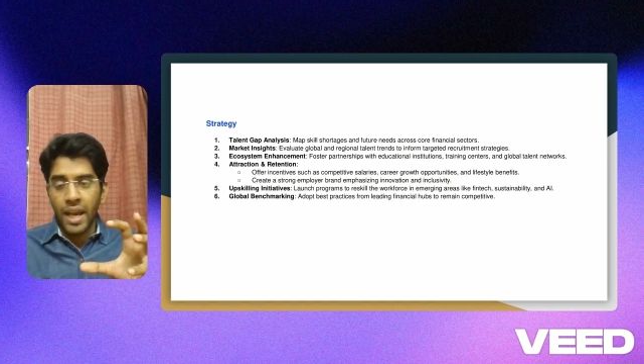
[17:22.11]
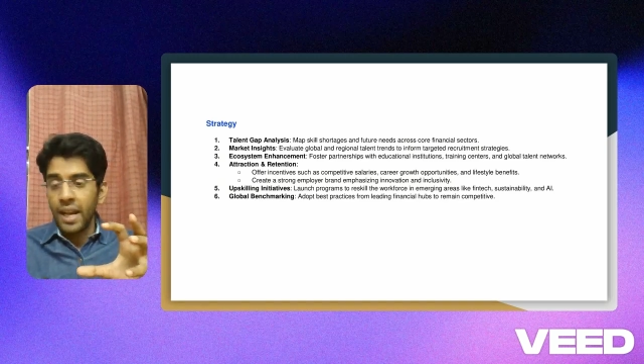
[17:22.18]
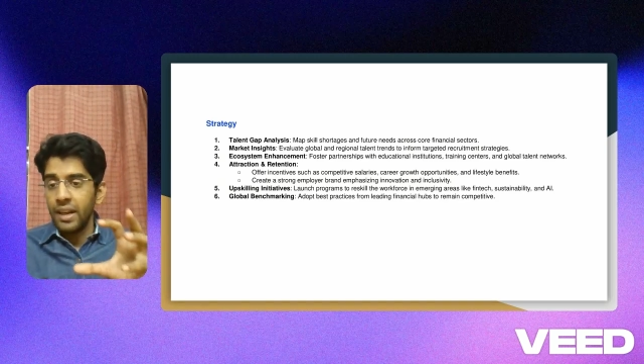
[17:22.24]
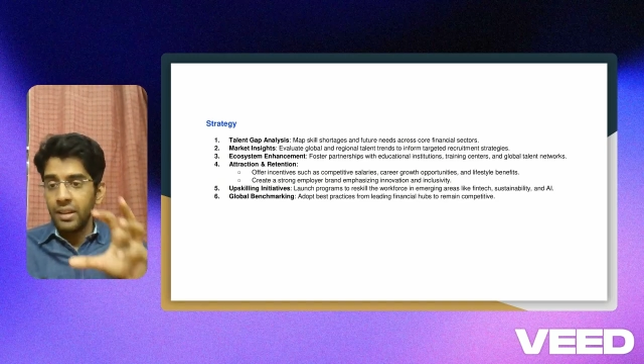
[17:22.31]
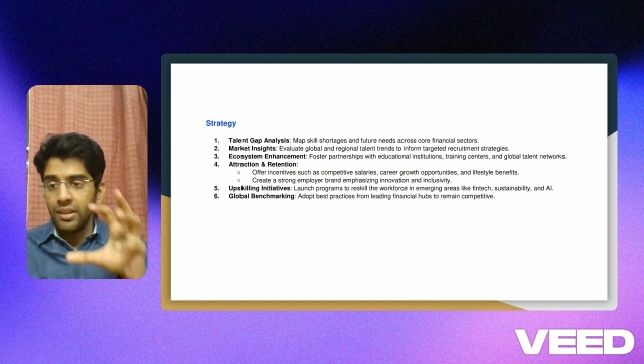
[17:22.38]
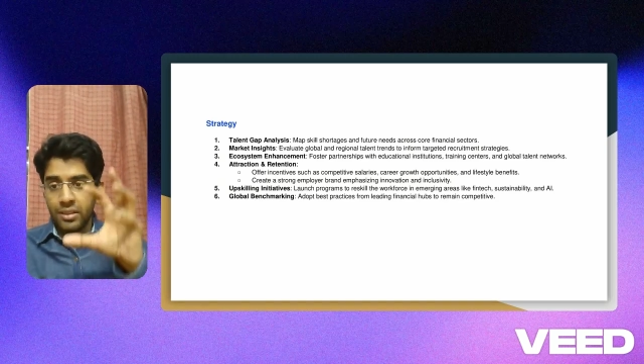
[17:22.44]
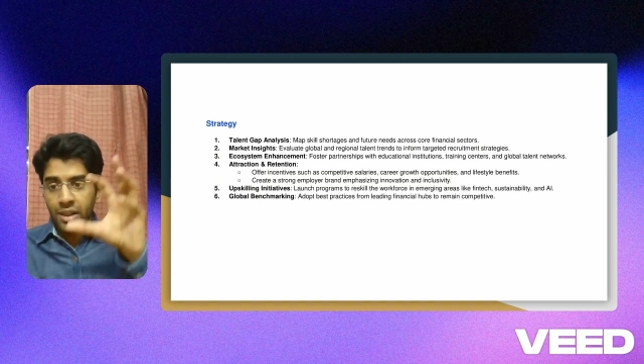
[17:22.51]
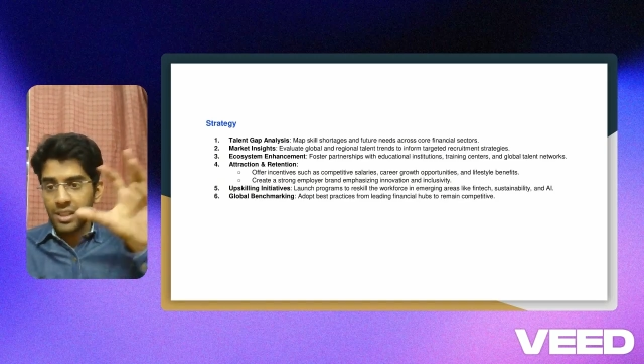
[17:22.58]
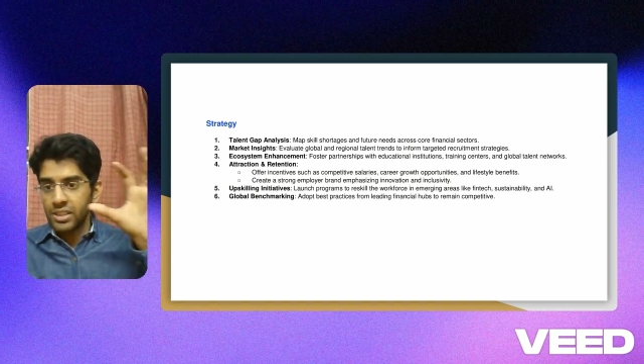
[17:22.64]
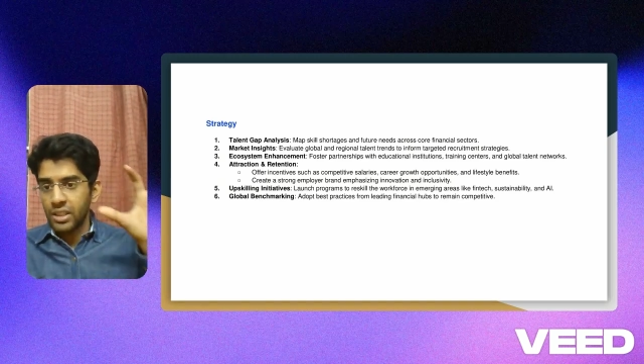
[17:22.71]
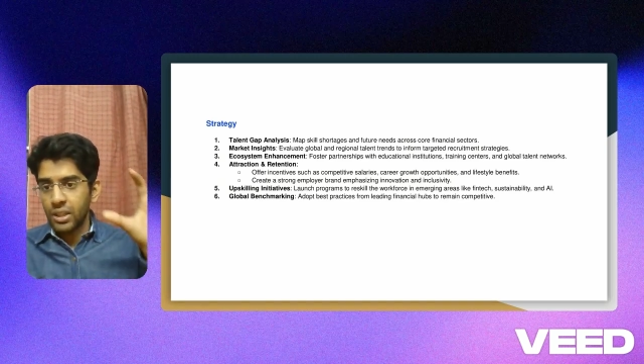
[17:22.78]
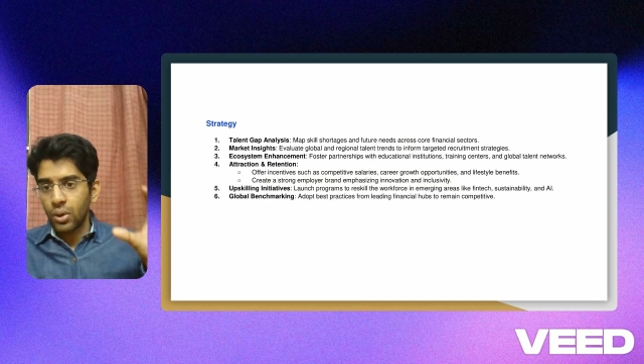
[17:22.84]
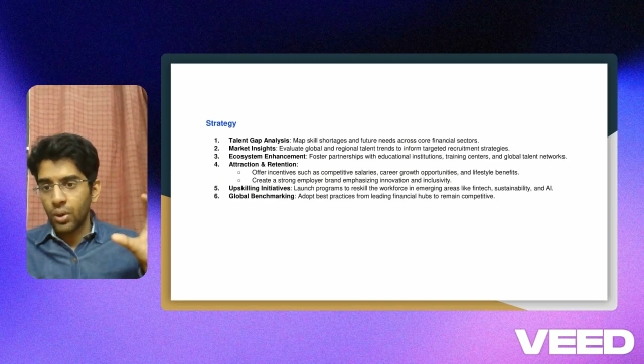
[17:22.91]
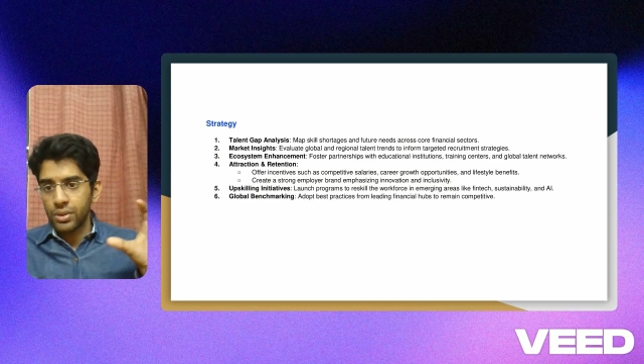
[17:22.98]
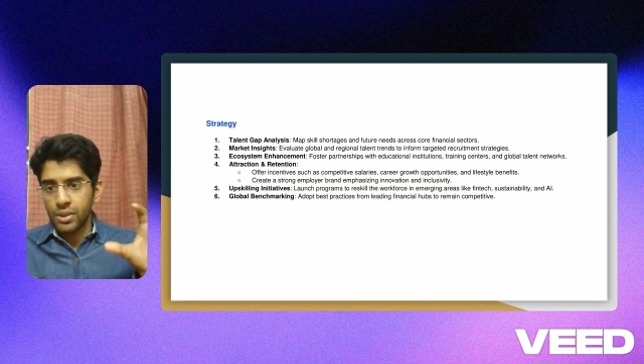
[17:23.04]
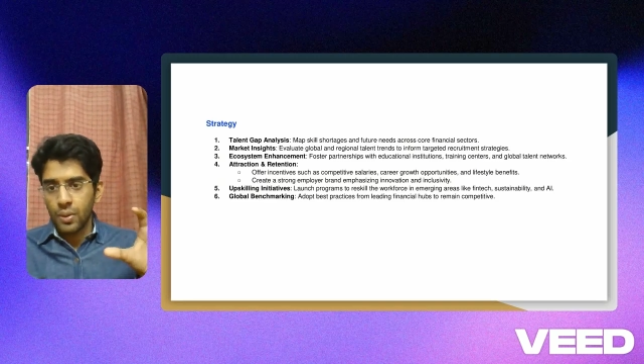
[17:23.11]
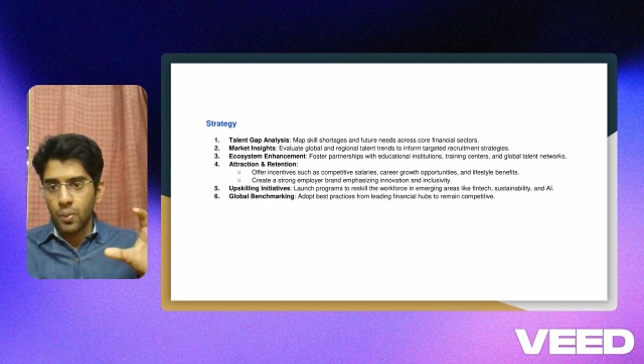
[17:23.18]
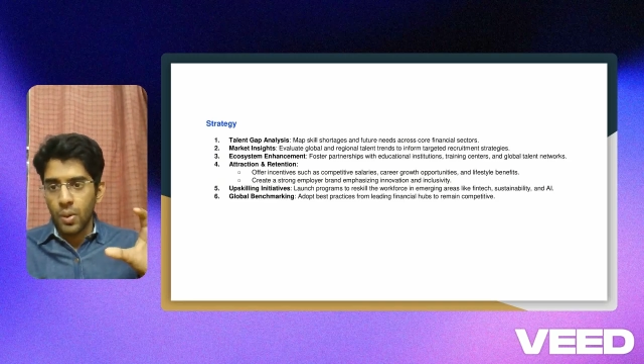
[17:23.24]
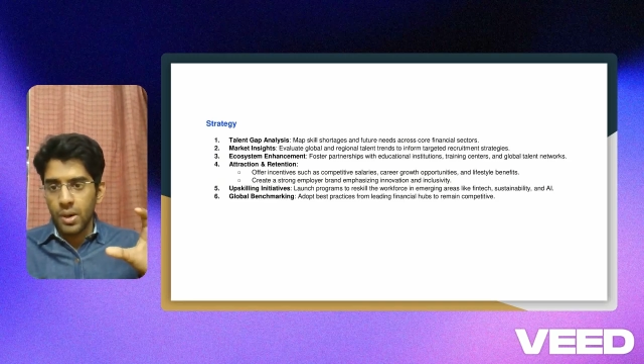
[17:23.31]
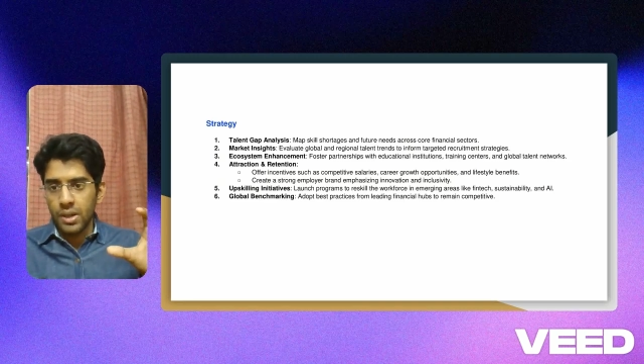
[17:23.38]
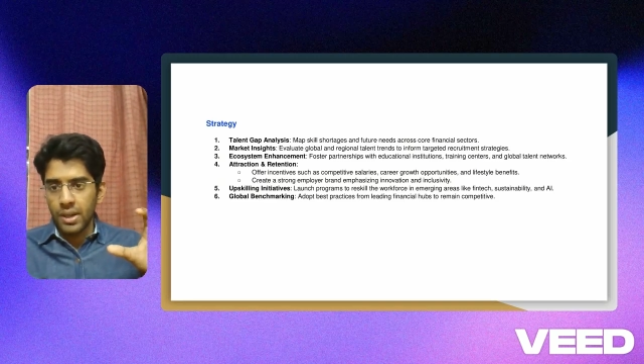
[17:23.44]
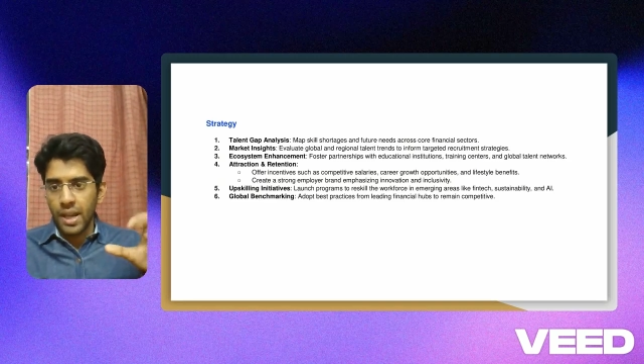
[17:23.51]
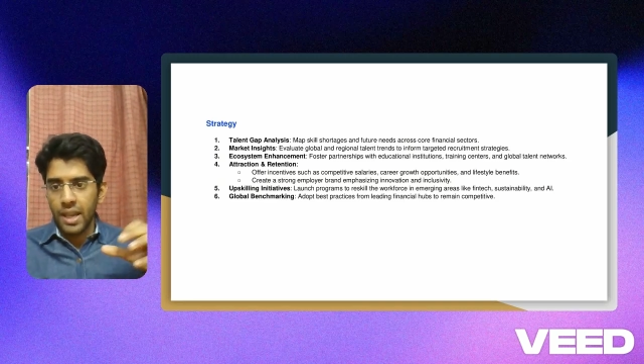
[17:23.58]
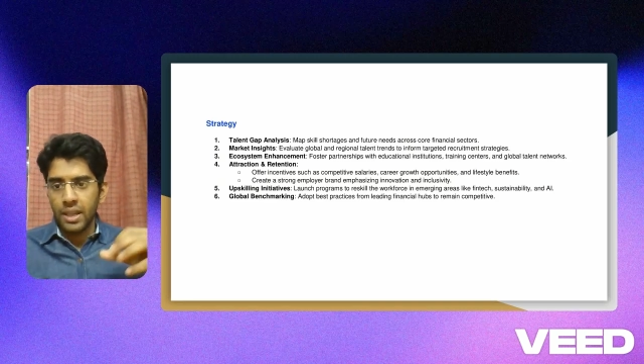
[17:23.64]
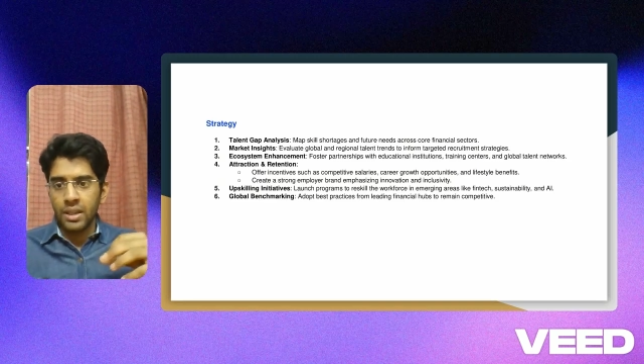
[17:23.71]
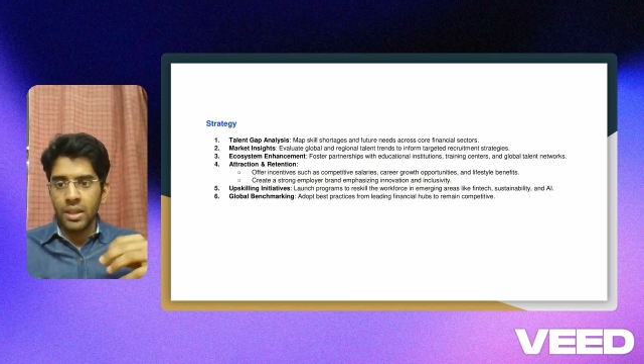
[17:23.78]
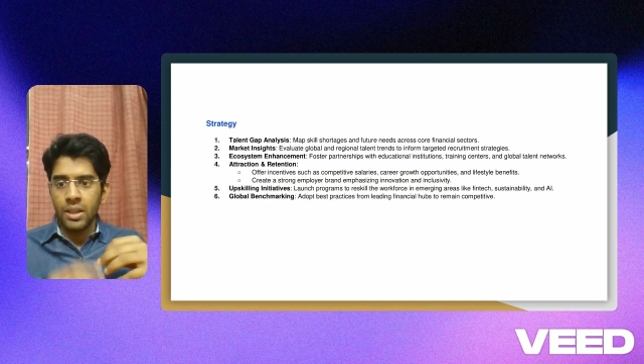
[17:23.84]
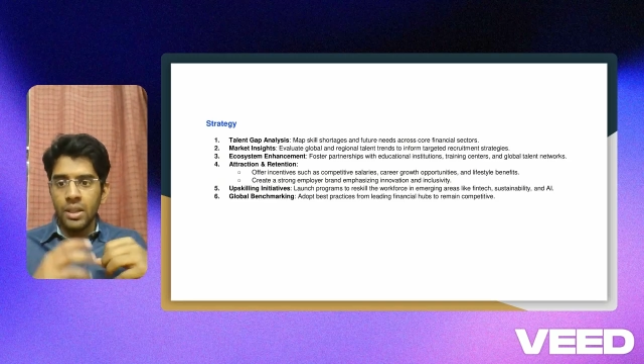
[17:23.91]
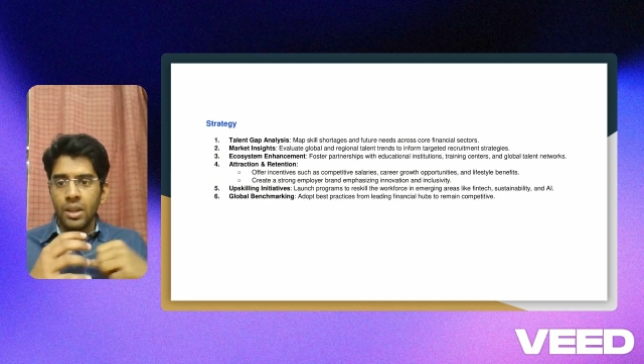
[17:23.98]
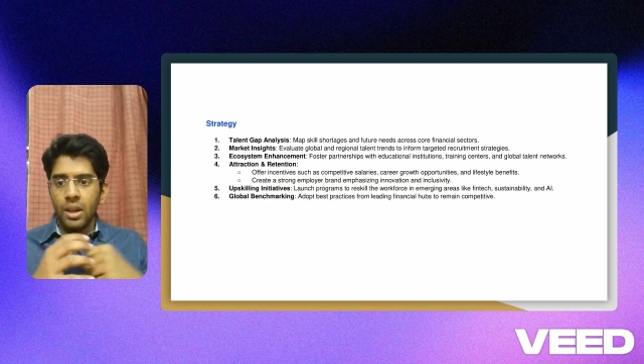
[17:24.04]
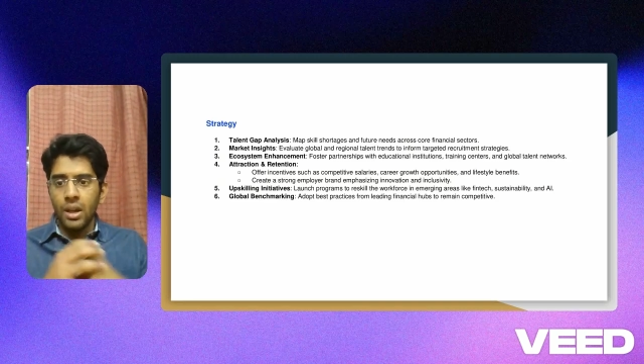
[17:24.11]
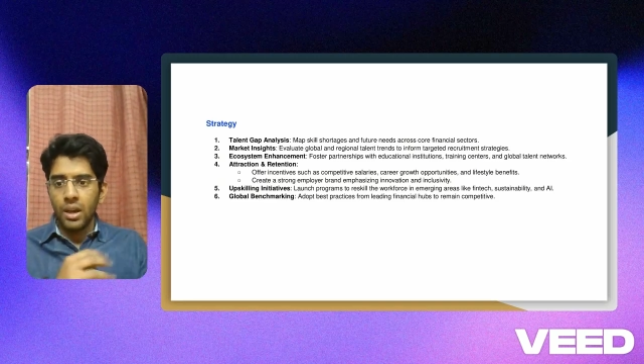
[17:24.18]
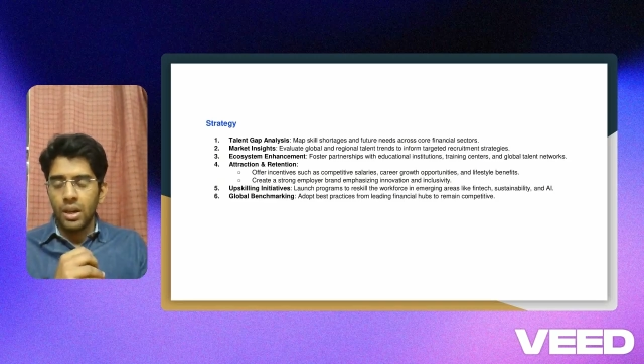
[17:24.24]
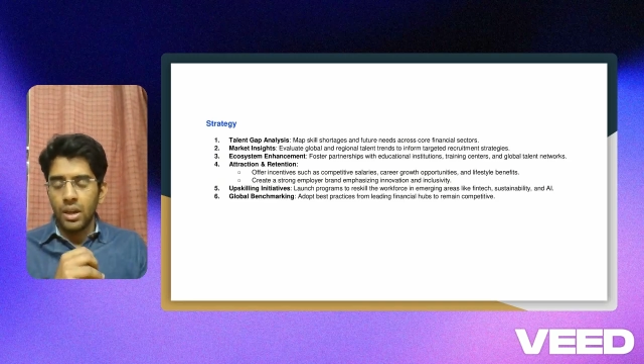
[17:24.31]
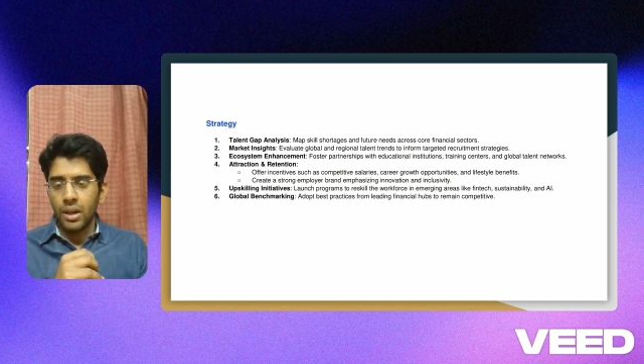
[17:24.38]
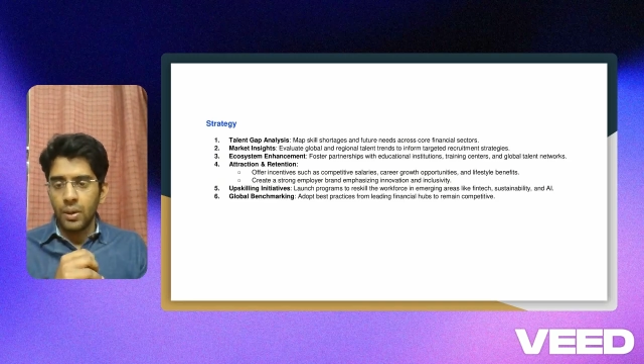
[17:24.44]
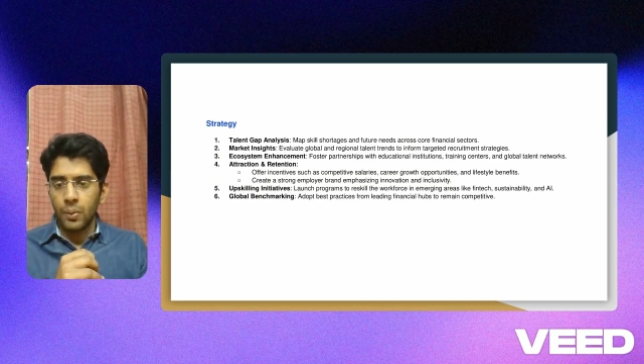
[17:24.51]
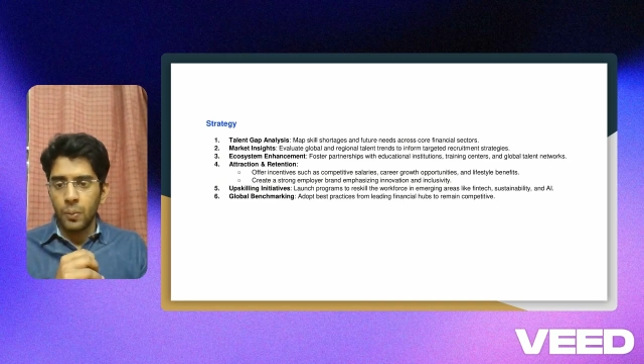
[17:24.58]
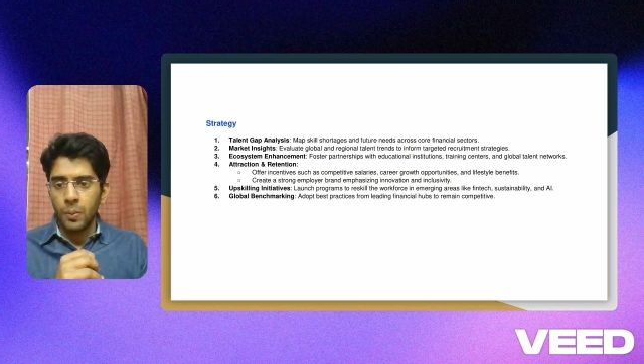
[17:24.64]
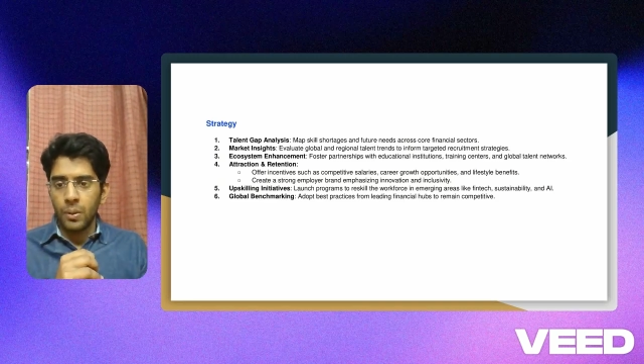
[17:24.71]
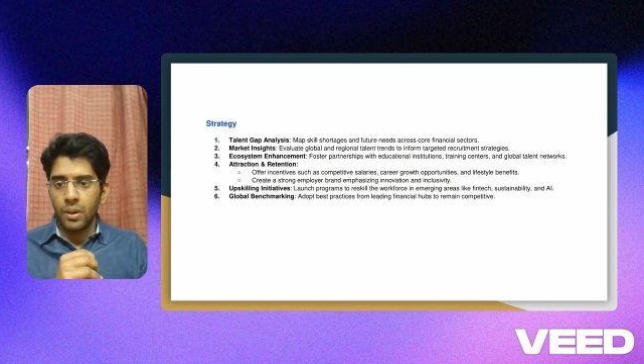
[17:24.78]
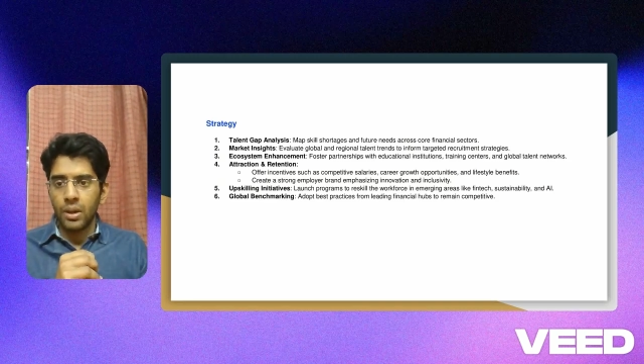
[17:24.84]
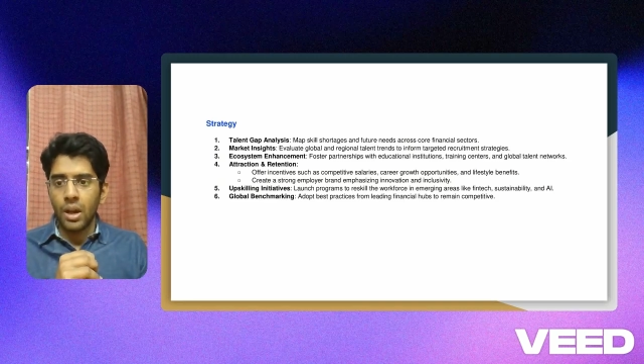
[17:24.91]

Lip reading: talent trends across the world. Like uh,